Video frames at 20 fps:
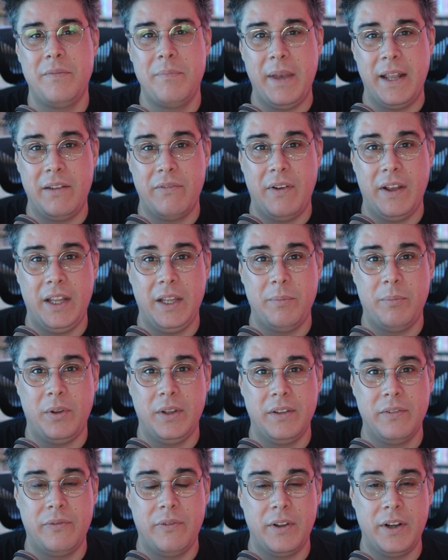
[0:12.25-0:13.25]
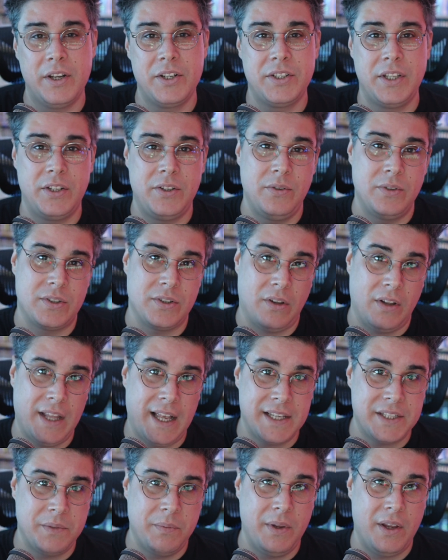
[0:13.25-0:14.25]
have made available the footage that you saw
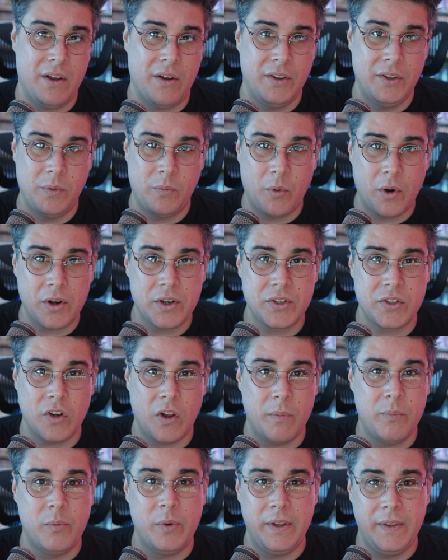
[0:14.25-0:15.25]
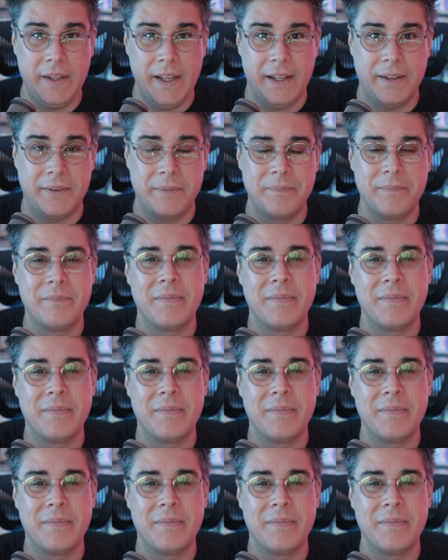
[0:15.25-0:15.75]
last week on the workshop we did.